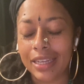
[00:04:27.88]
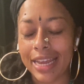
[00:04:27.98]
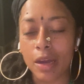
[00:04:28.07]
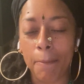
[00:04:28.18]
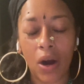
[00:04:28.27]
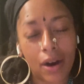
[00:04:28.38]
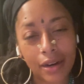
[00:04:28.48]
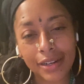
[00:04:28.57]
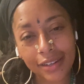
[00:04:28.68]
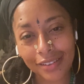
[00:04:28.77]
a
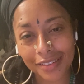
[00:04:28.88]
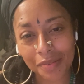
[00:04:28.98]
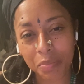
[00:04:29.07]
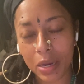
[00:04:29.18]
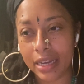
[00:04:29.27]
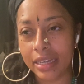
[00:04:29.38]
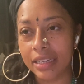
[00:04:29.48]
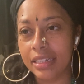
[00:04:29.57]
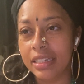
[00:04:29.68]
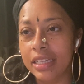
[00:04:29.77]
bug, but
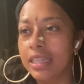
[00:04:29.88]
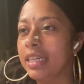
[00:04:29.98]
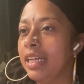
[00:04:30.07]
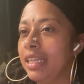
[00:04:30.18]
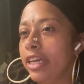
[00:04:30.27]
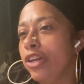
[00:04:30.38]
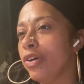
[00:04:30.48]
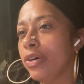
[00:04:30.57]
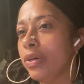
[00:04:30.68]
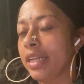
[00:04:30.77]

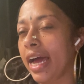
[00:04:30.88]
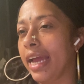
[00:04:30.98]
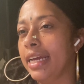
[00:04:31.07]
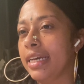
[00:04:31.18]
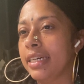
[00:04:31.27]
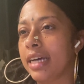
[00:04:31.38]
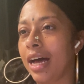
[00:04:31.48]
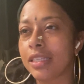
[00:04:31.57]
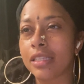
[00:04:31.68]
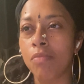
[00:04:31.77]
little like a
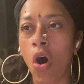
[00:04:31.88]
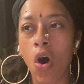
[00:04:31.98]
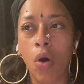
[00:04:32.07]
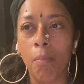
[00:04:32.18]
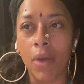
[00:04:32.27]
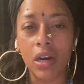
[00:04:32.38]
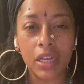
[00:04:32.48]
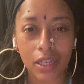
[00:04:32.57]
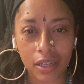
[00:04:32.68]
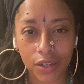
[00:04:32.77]
small
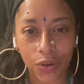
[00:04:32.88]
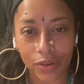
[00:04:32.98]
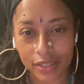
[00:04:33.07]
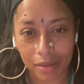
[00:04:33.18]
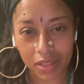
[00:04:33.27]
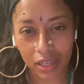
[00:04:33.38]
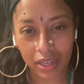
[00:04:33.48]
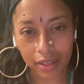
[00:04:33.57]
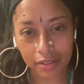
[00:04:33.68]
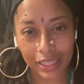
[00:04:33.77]
monkey or
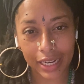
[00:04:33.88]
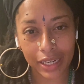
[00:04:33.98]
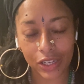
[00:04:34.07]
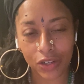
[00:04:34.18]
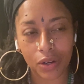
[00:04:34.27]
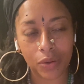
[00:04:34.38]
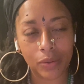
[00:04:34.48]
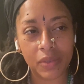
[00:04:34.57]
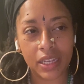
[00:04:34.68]
something, like, you know.